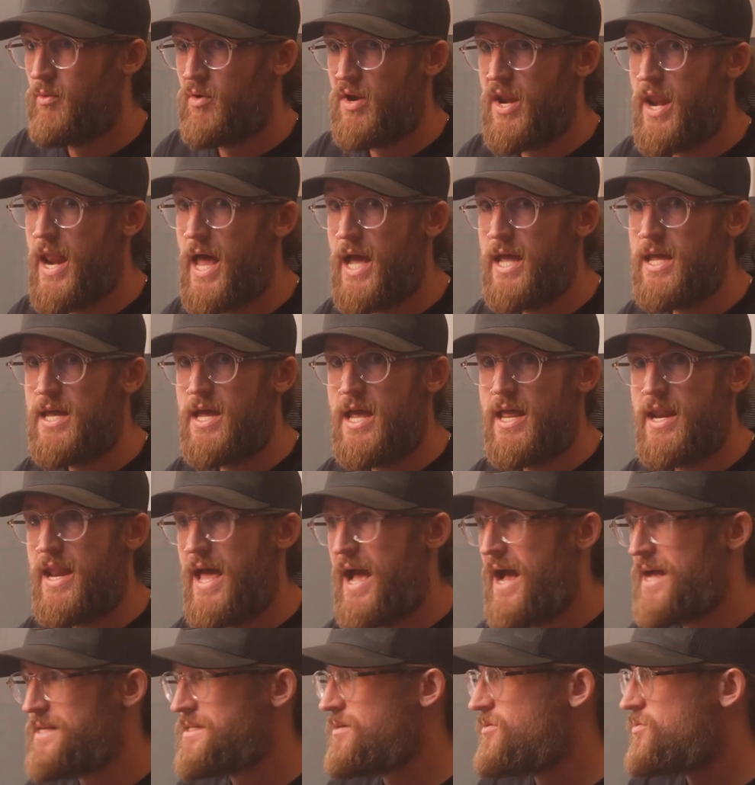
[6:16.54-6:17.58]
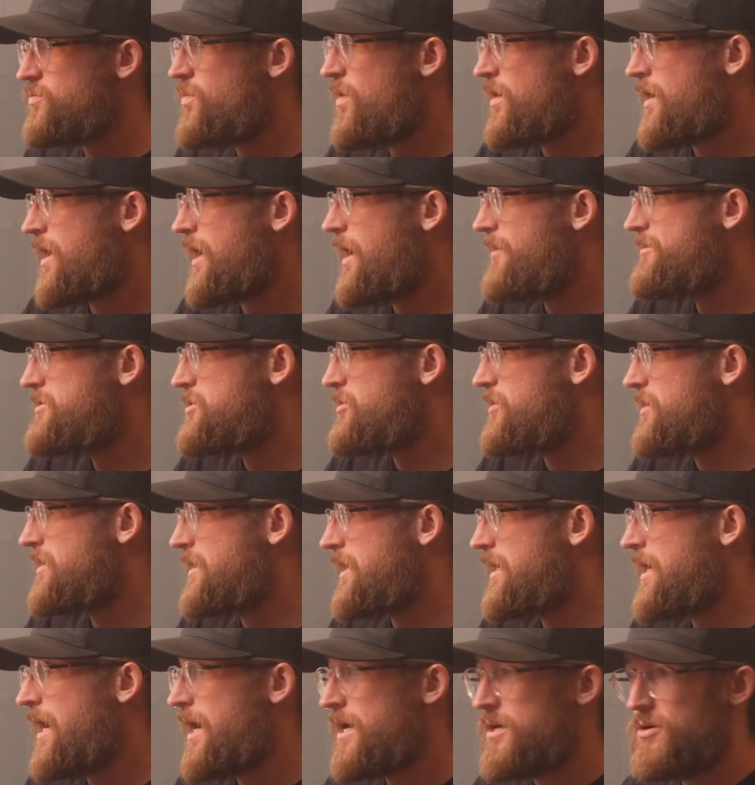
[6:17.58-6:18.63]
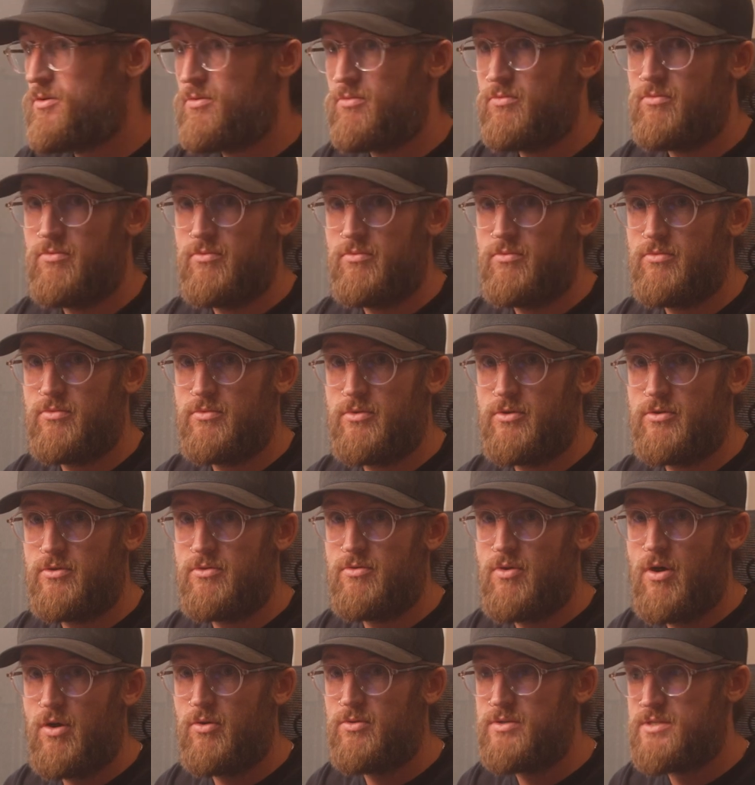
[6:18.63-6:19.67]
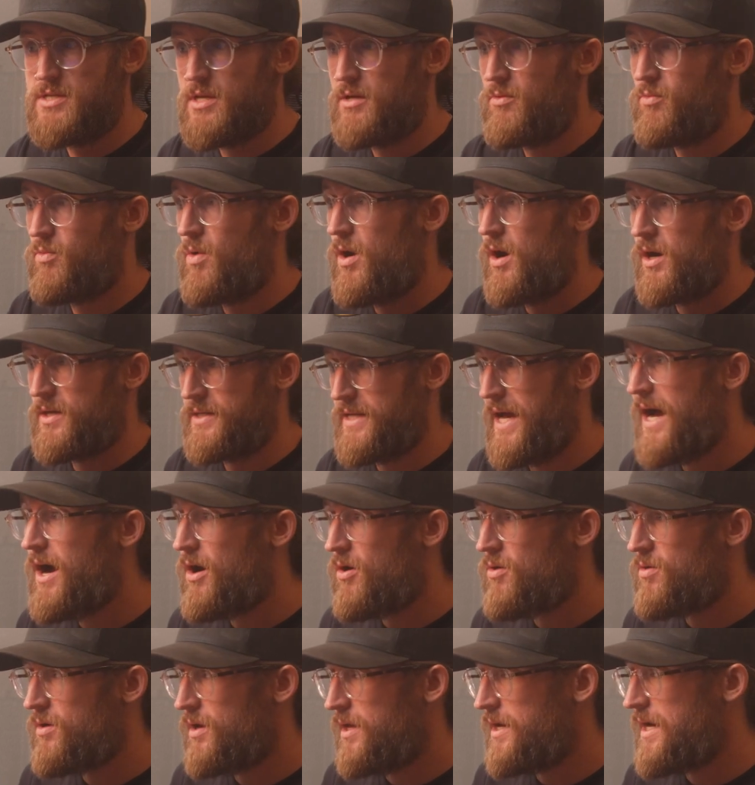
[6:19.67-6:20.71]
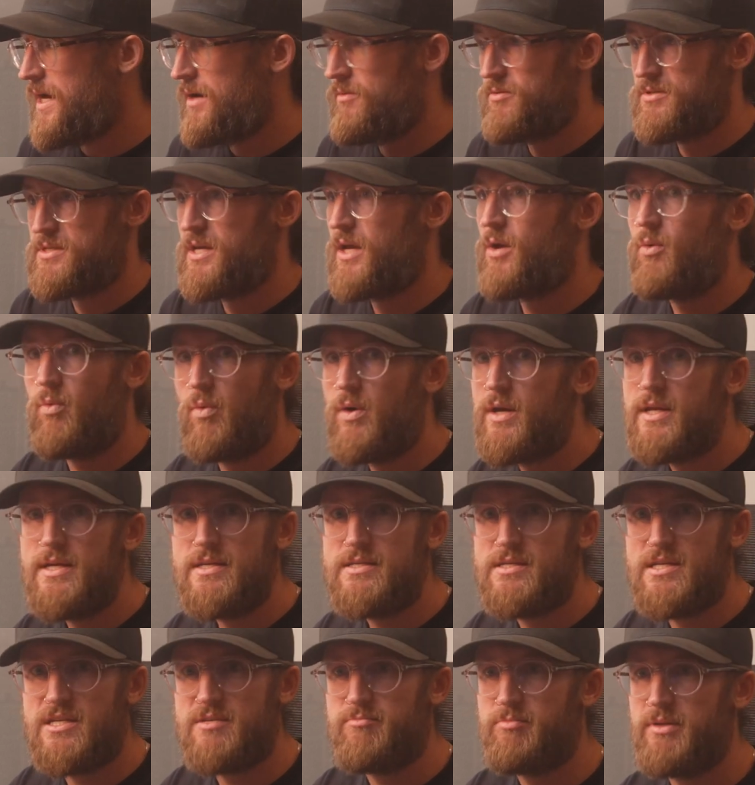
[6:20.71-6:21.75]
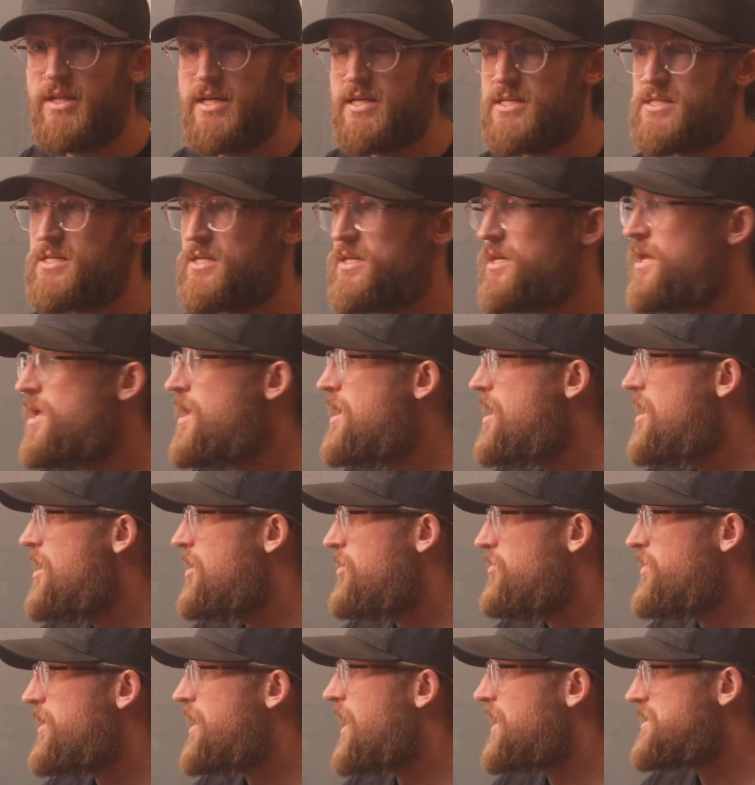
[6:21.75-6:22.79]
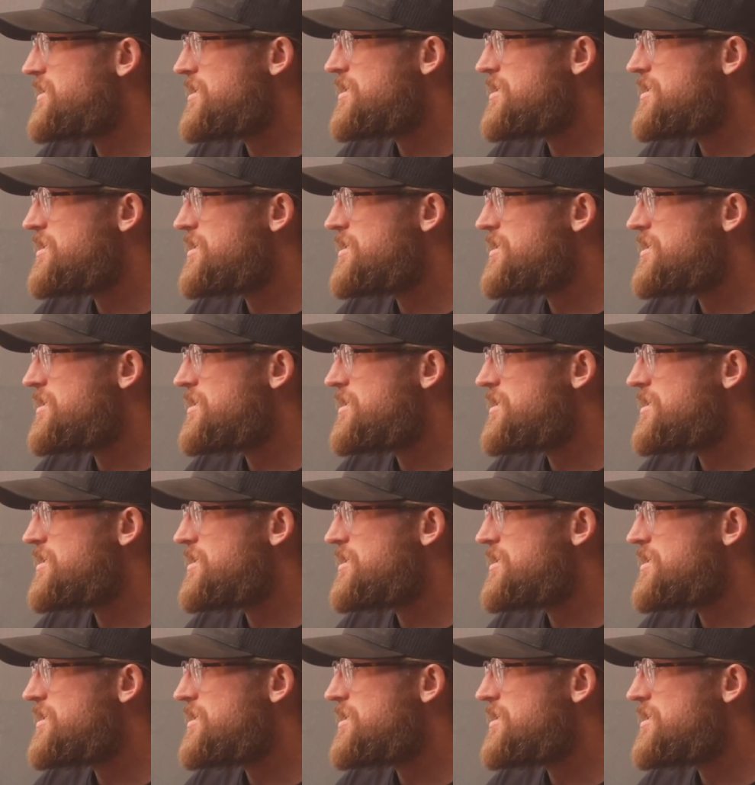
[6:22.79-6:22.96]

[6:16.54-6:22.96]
one night, and as I was walking up to it, the guy who owns it walked out, and I was like, what is this place? And we got